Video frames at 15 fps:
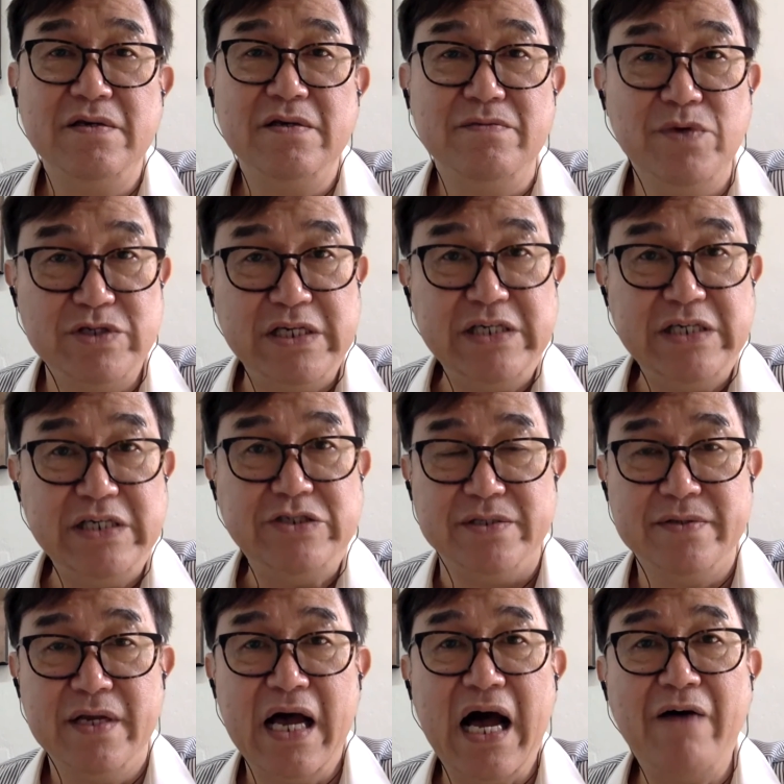
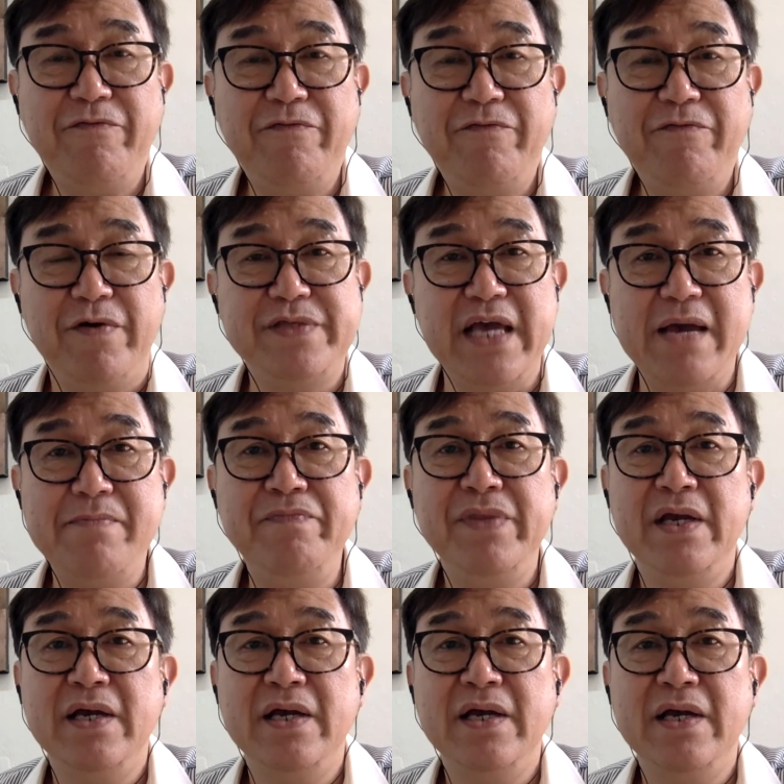musicians. Half of
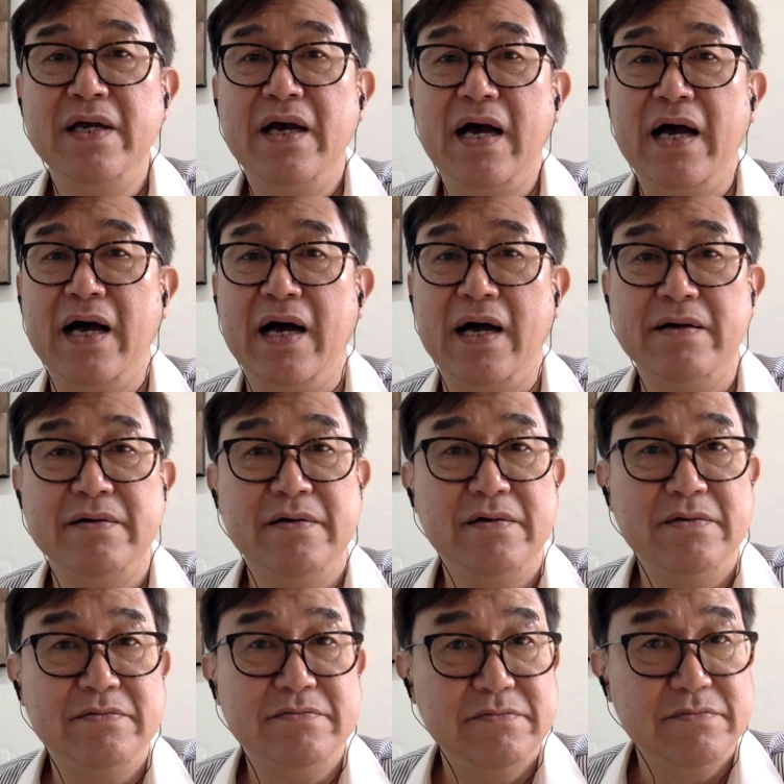them are
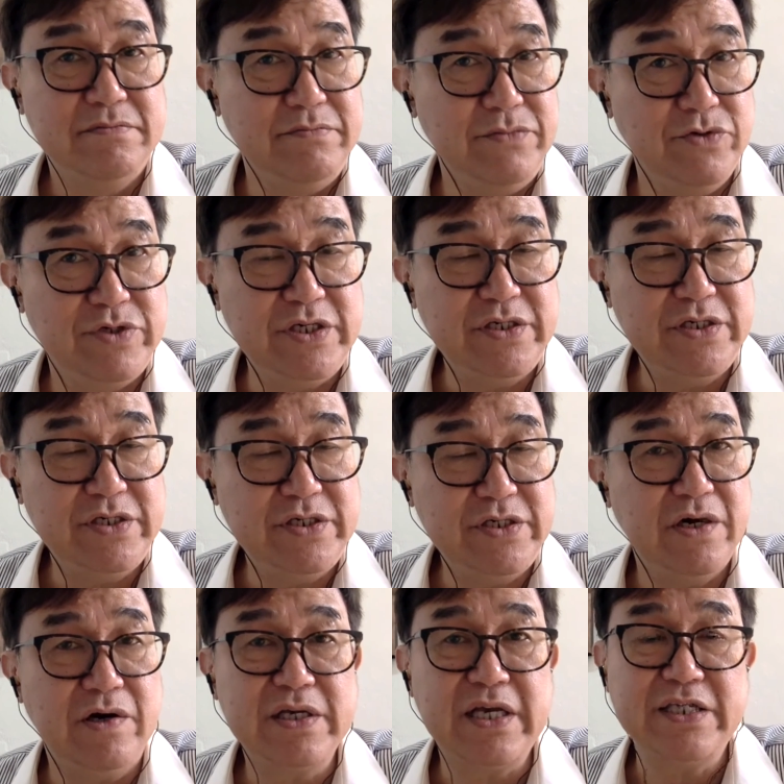
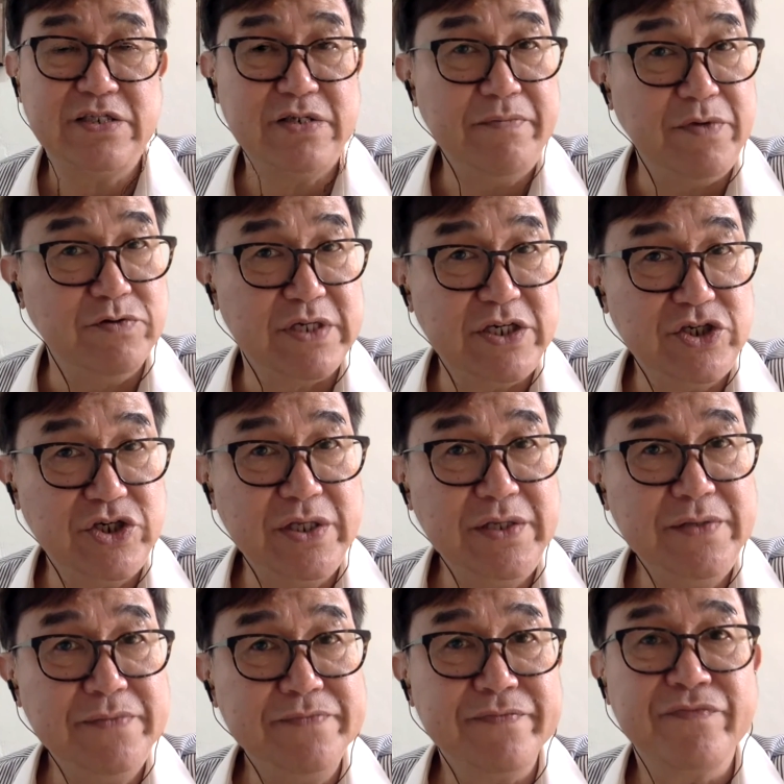orchestra
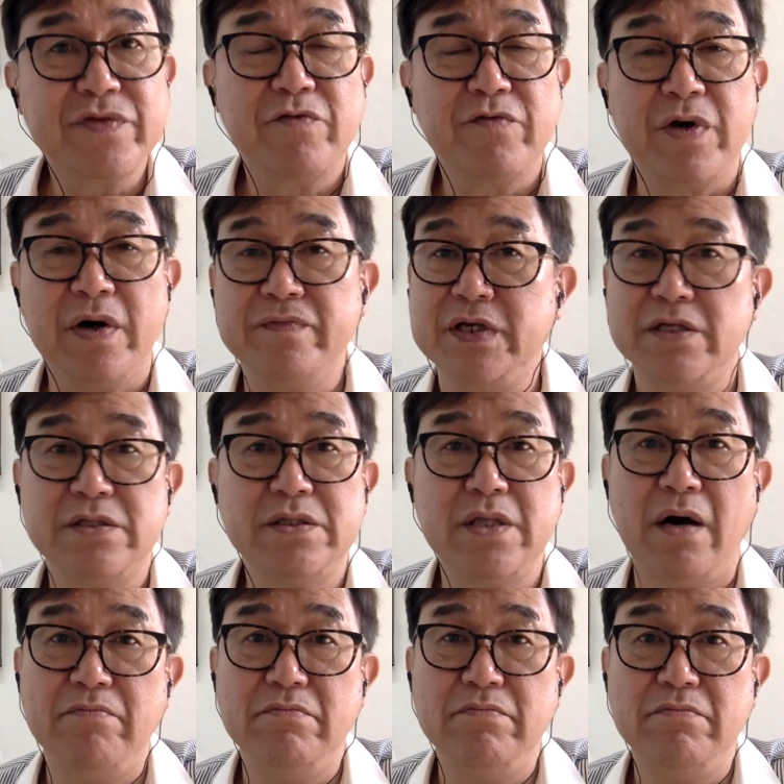musicians from the
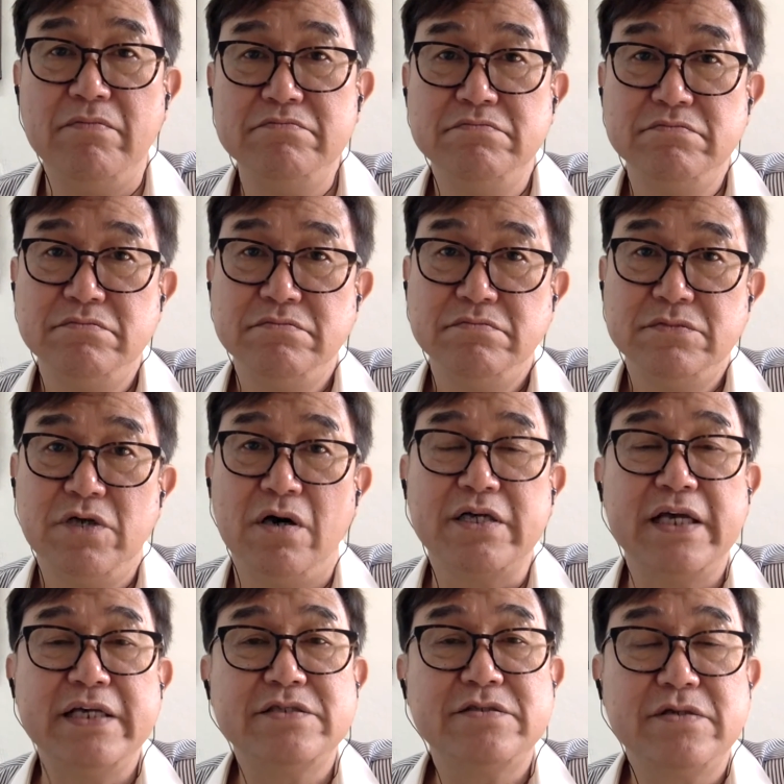top
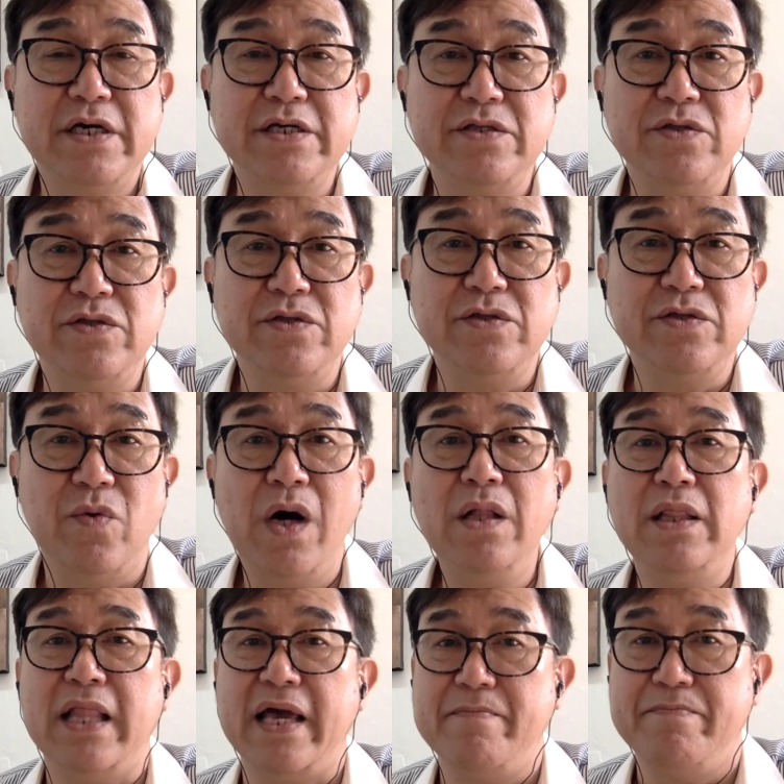orchestra in the
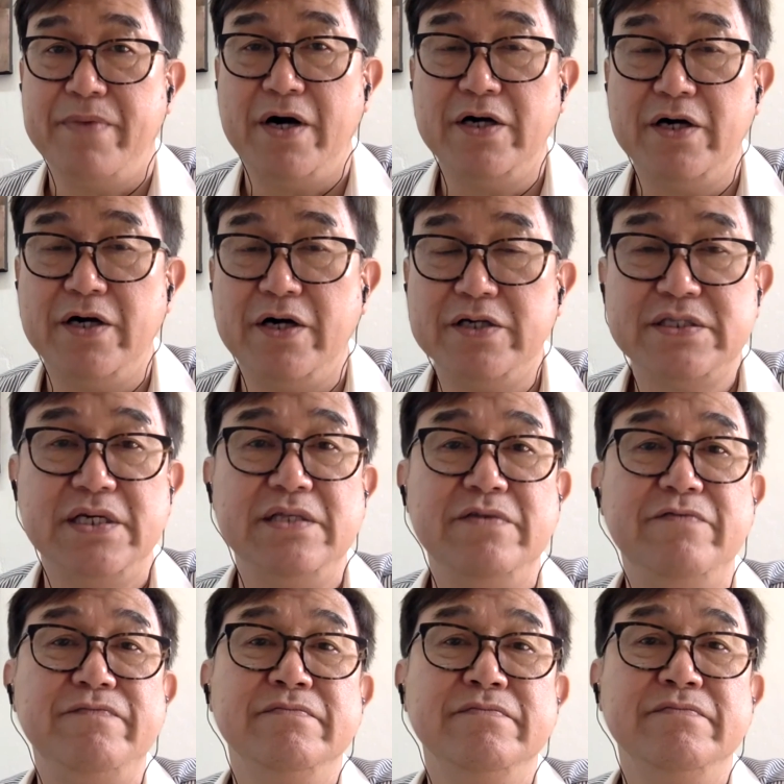world, like
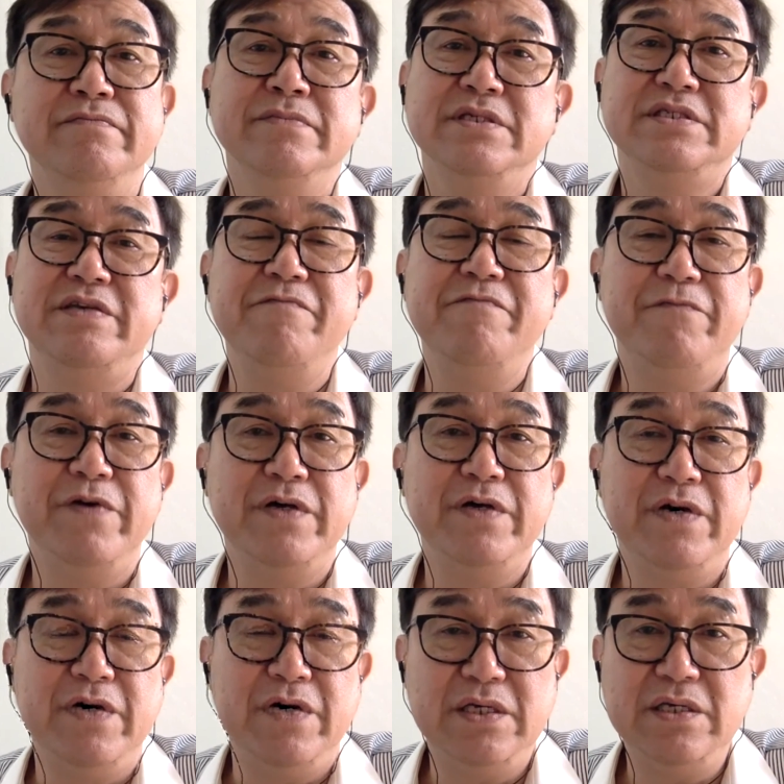Boston
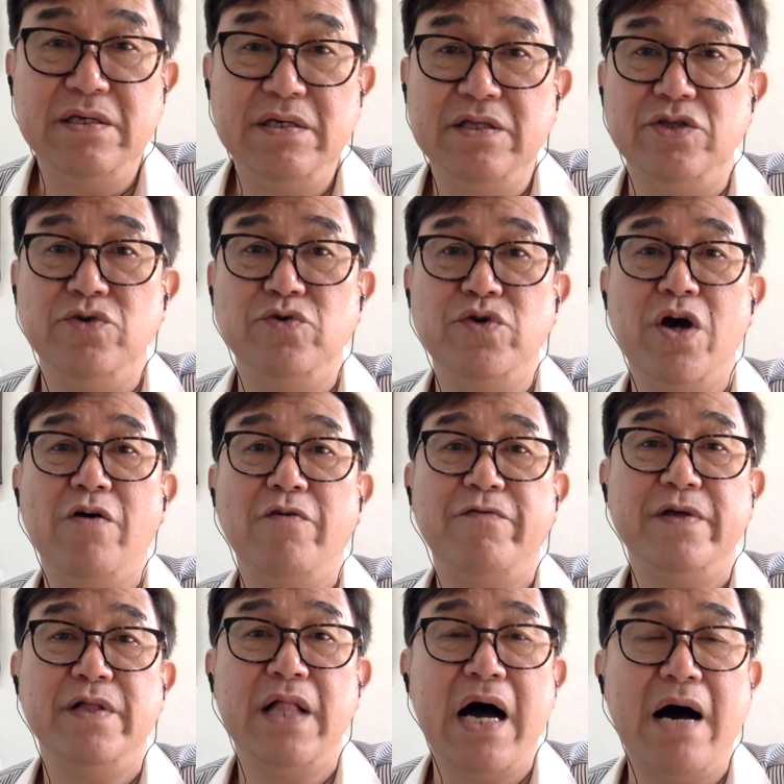Symphony, New York
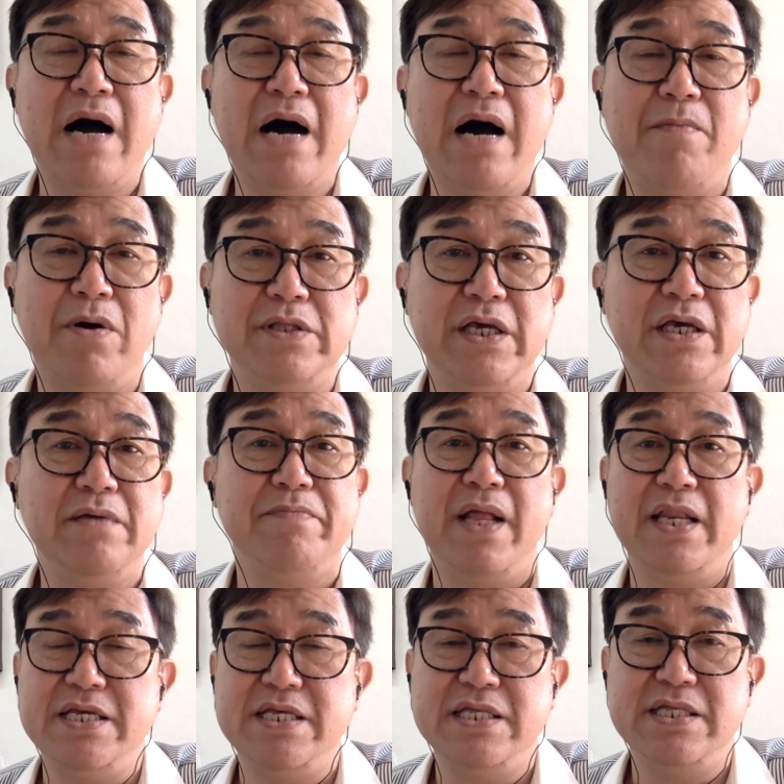Philharmonic,
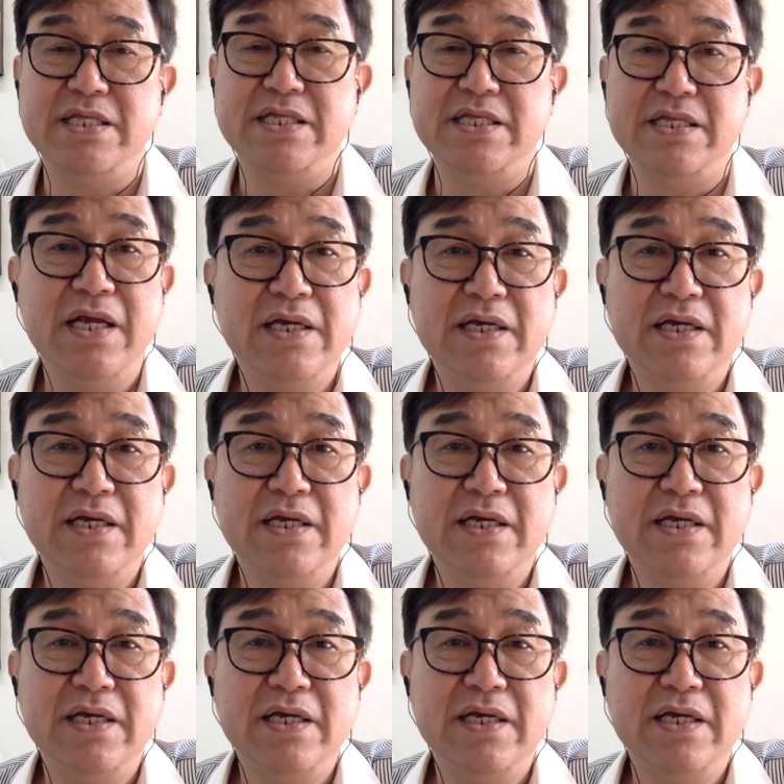Berlin